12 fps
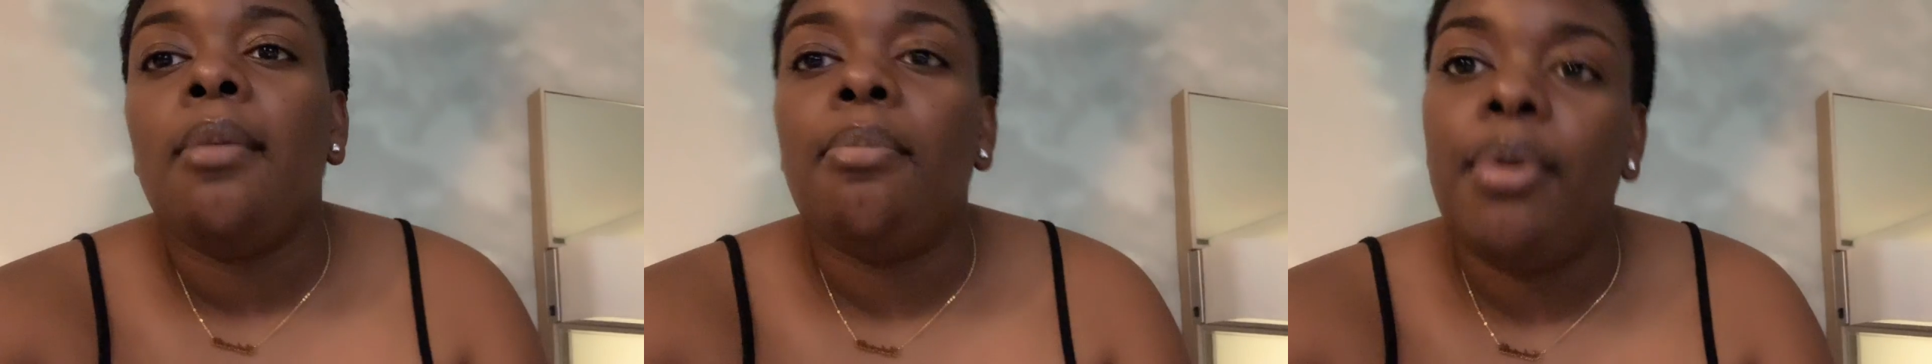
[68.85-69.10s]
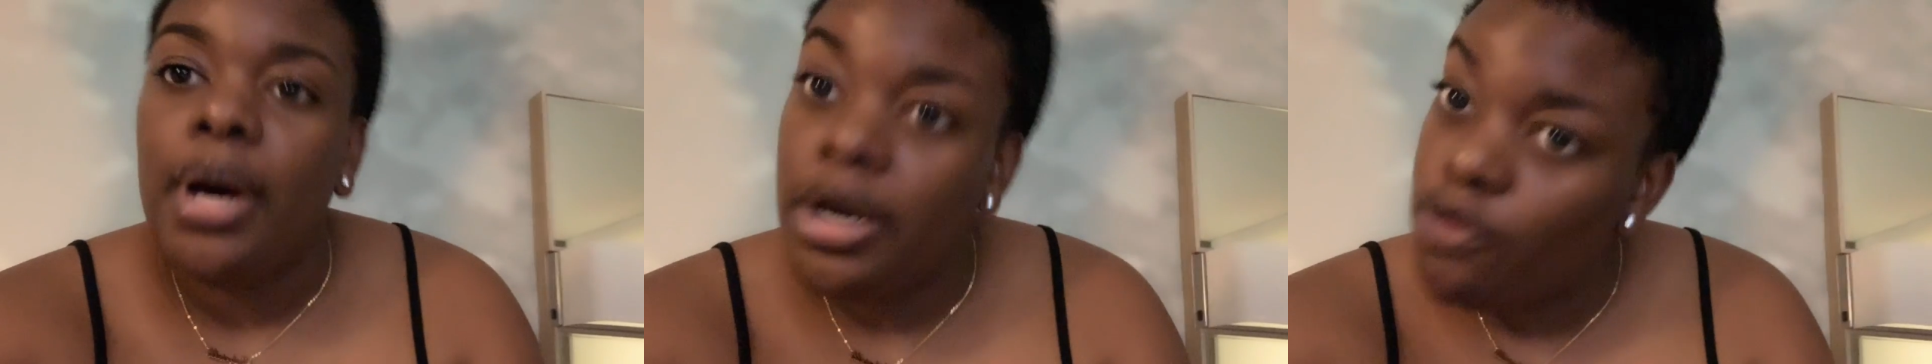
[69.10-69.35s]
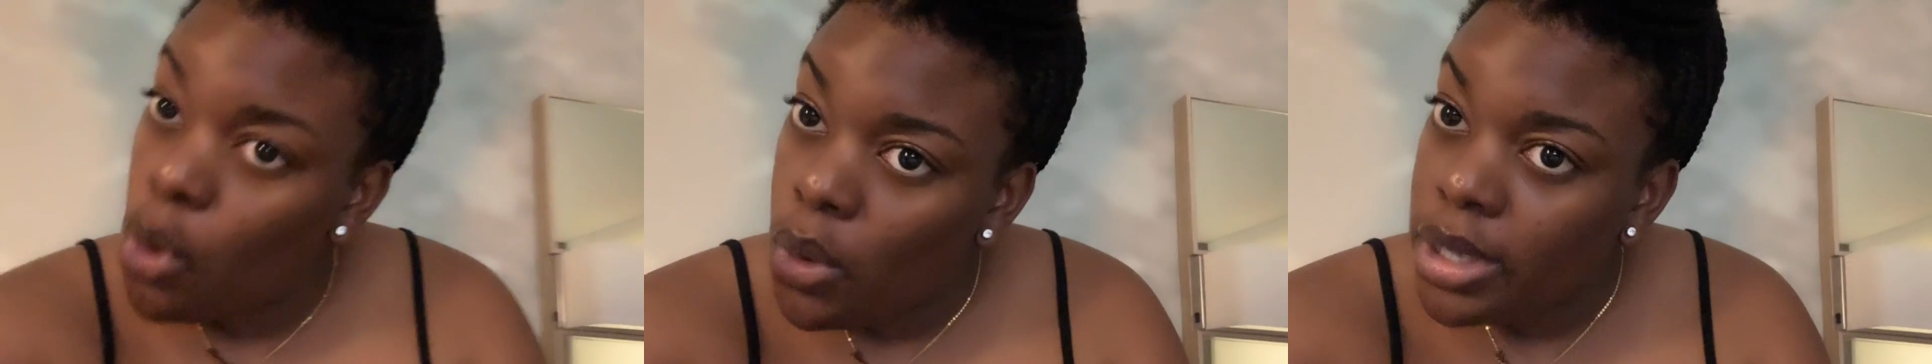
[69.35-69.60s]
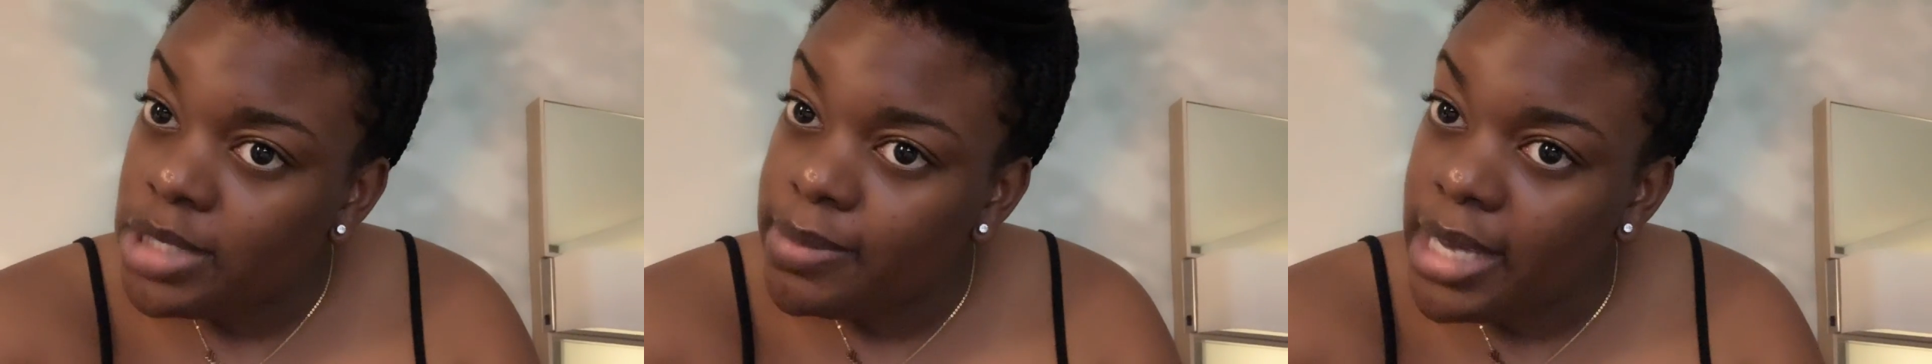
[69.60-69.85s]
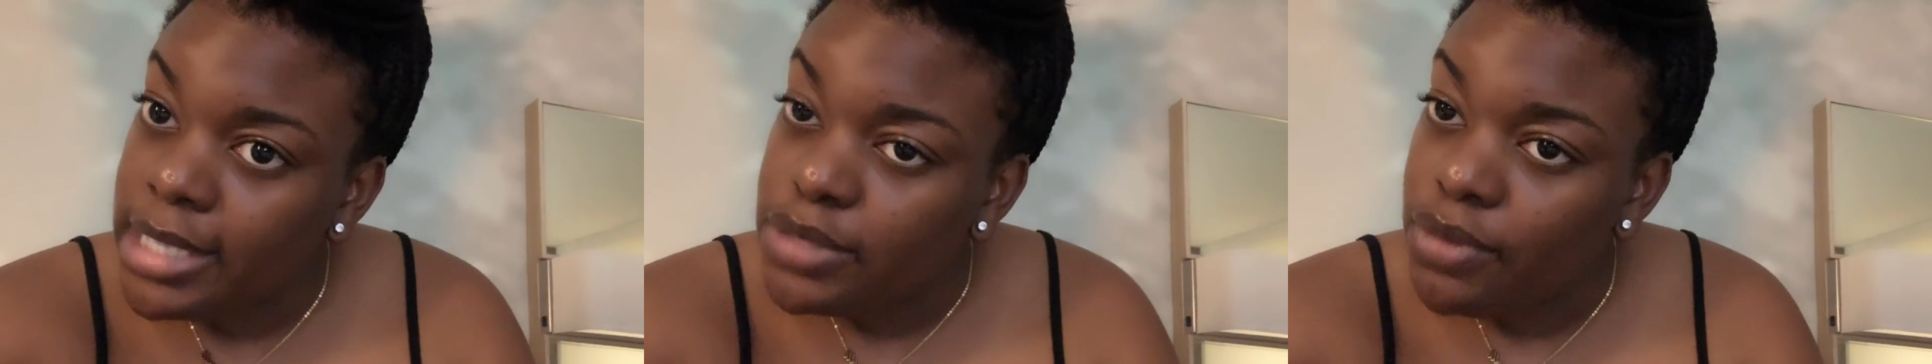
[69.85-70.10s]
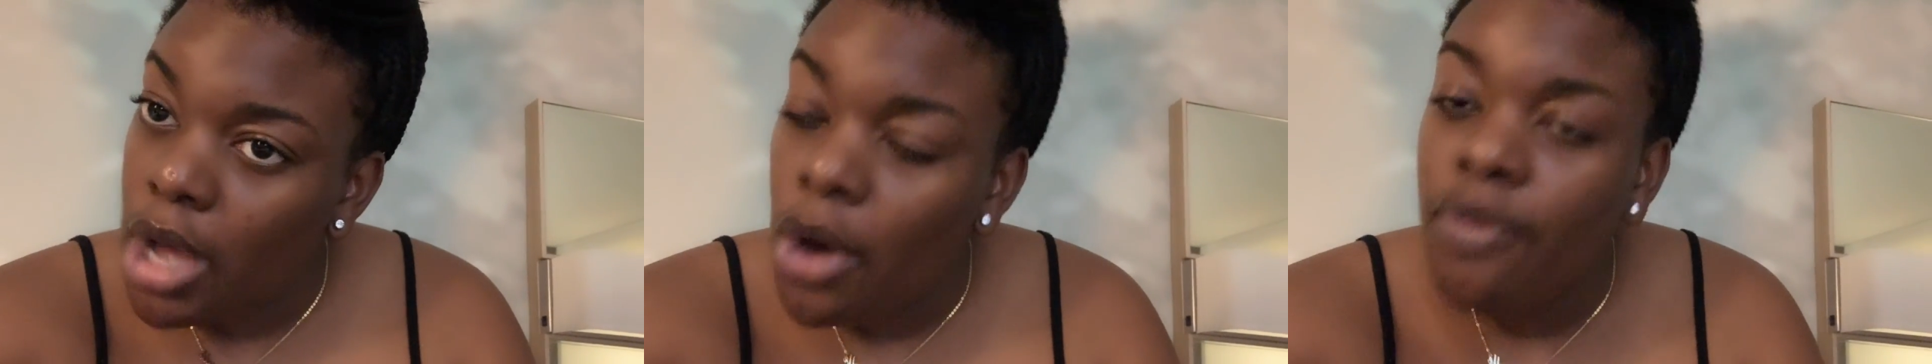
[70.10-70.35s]
But of course, because
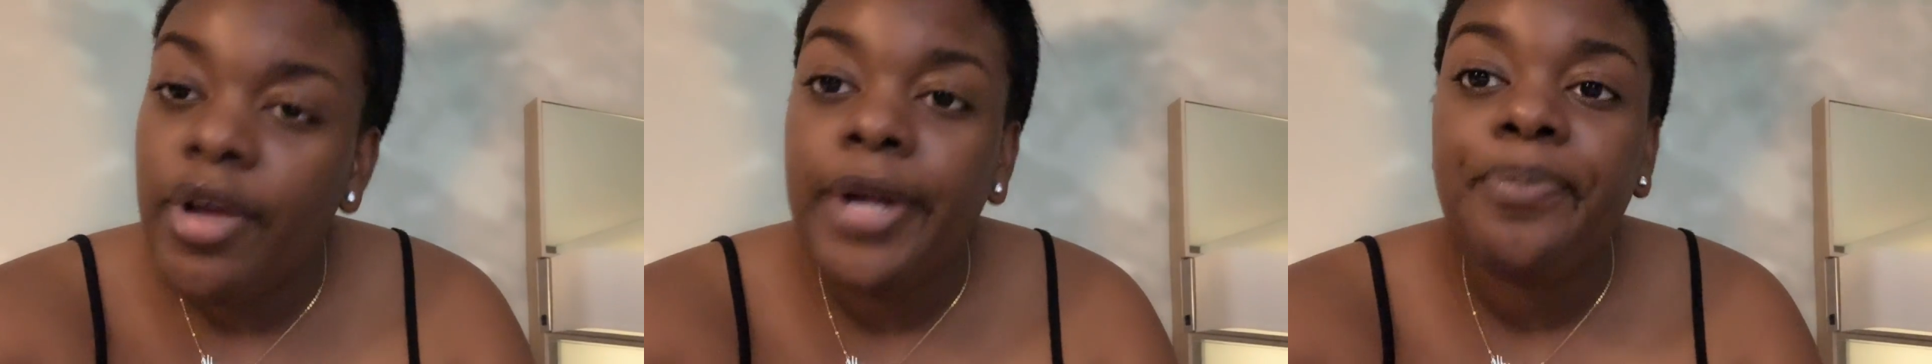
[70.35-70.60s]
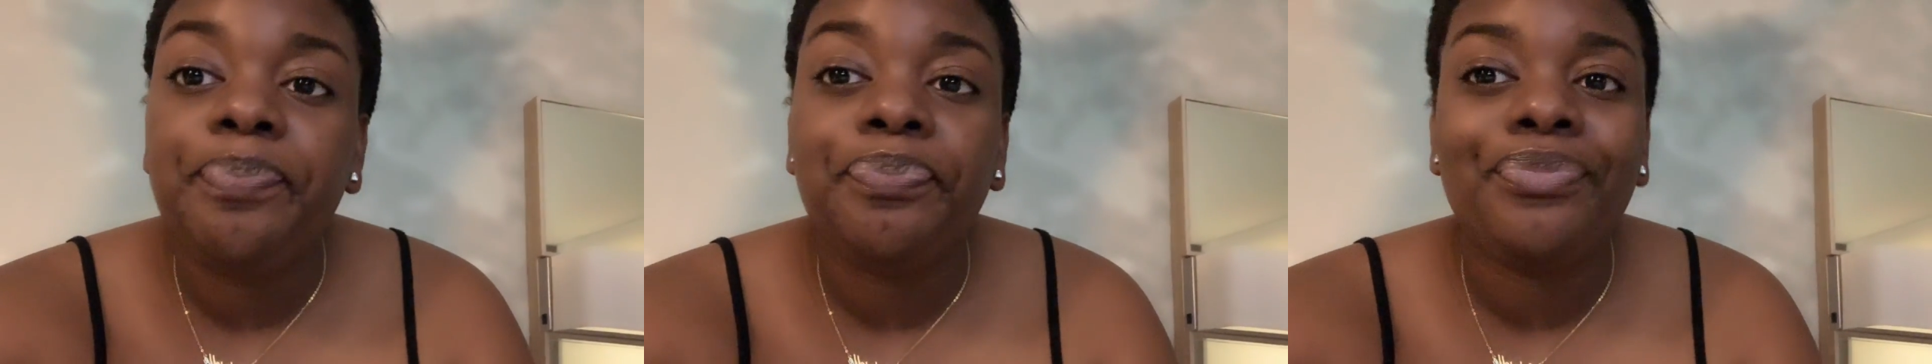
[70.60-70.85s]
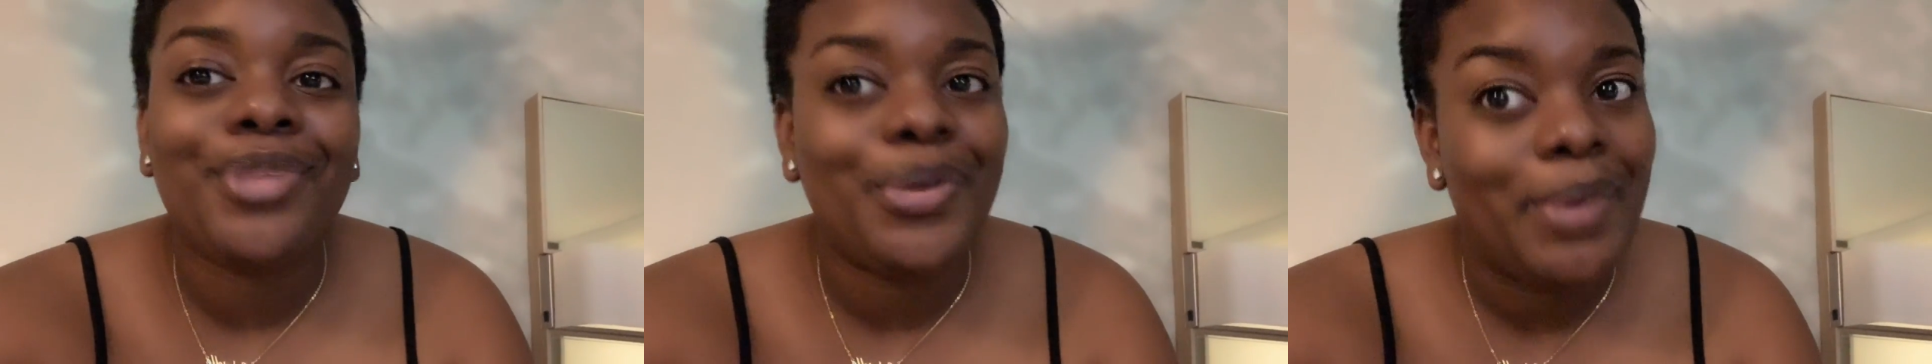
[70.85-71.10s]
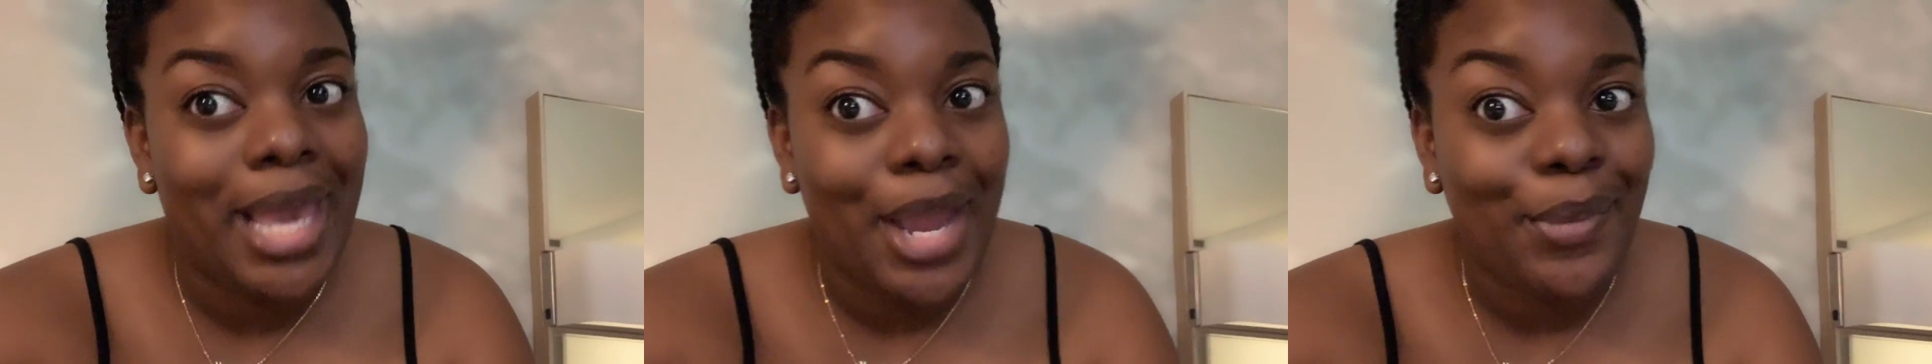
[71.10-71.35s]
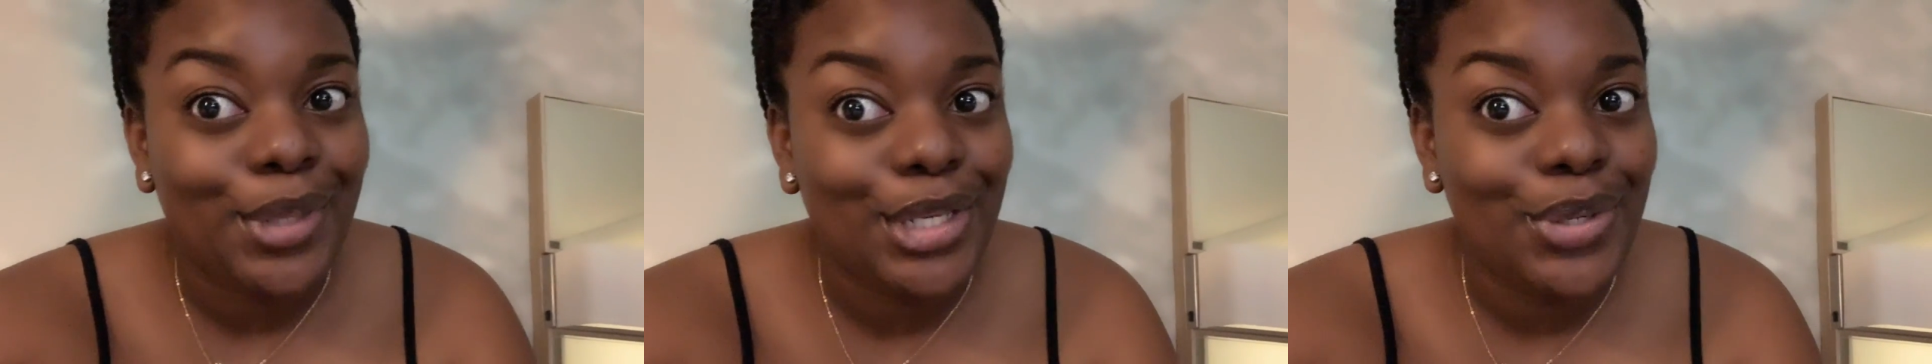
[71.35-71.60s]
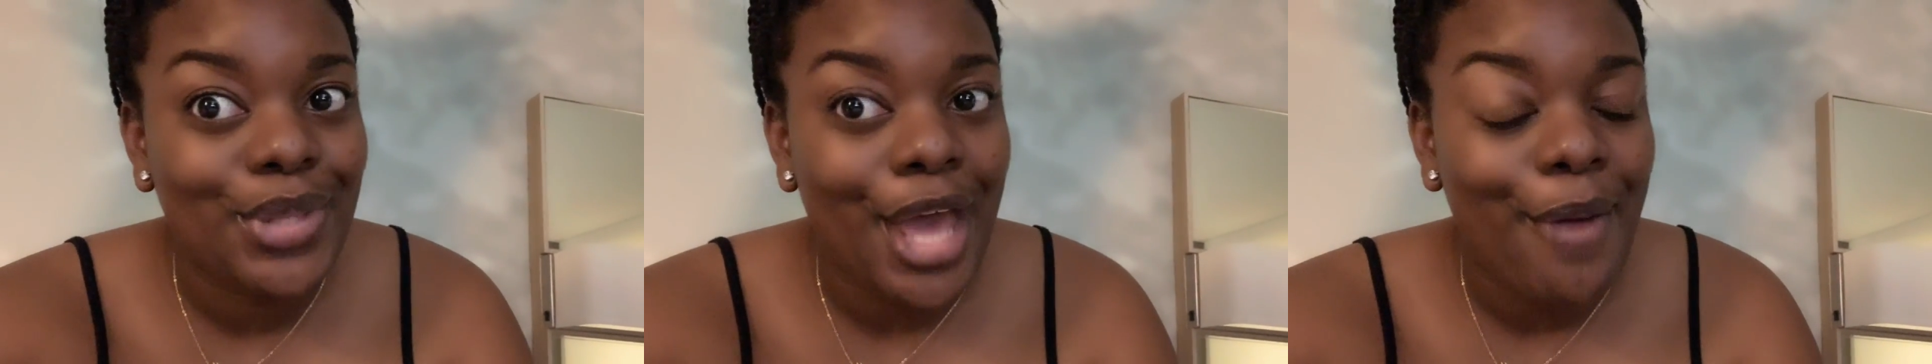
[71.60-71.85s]
of COVID, can't really
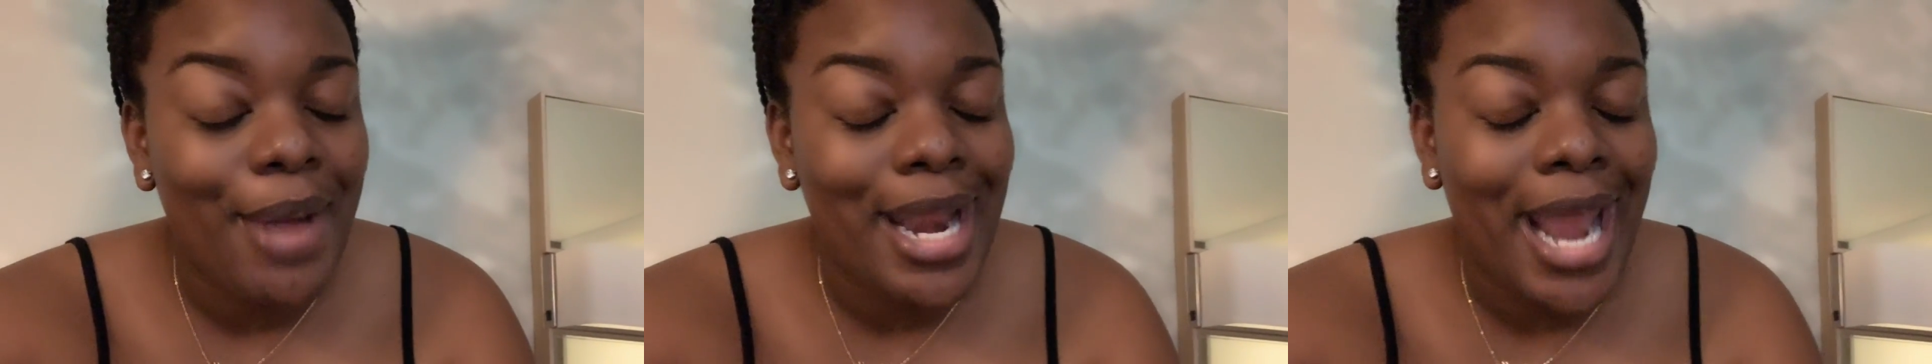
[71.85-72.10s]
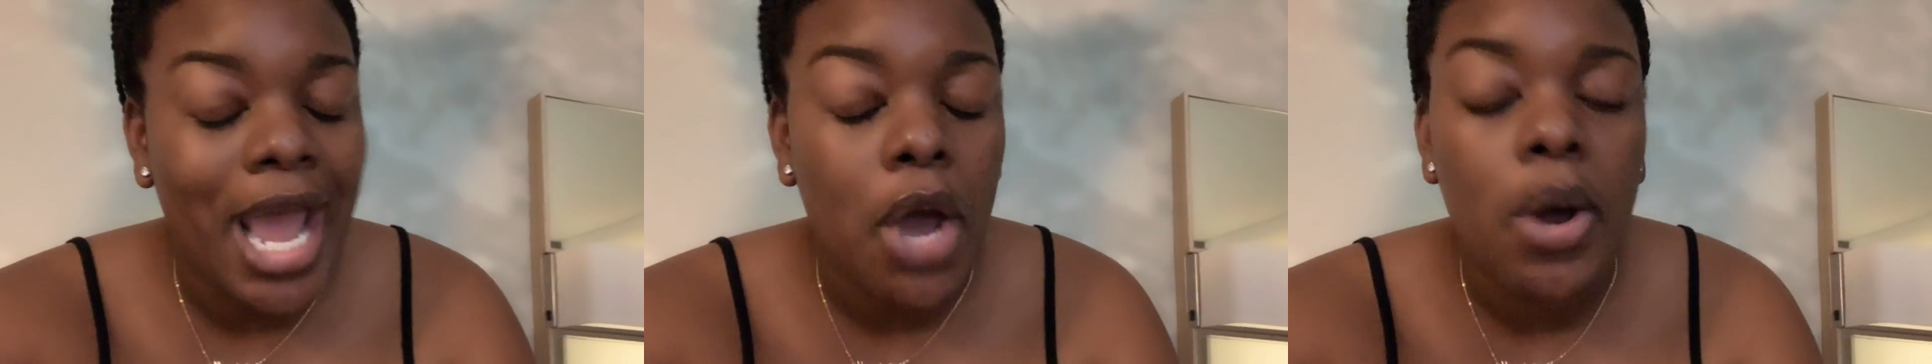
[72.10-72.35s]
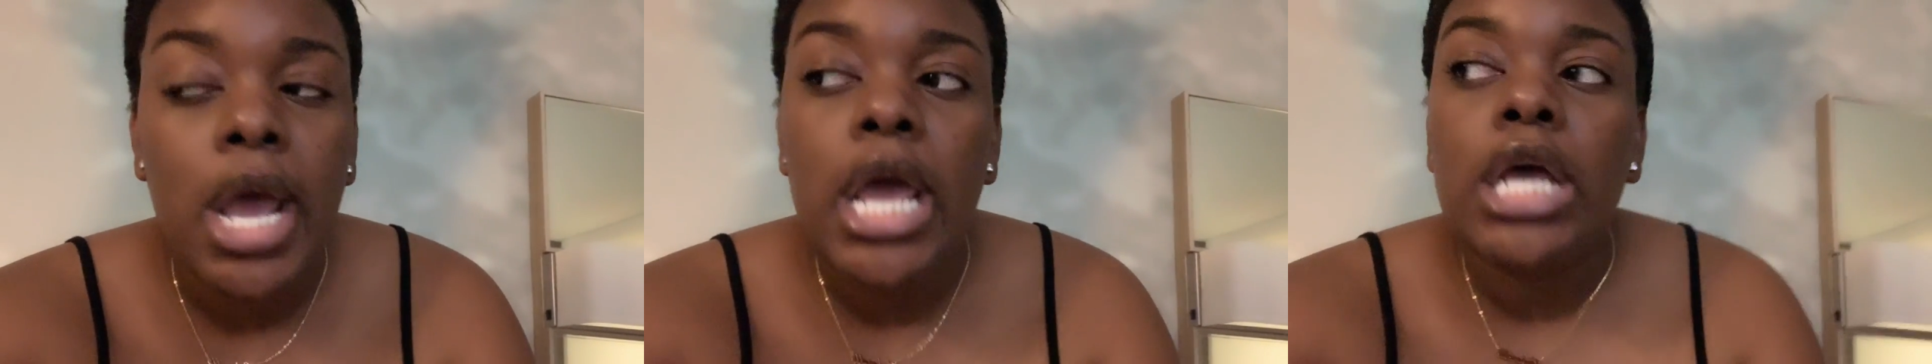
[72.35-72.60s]
do that right now.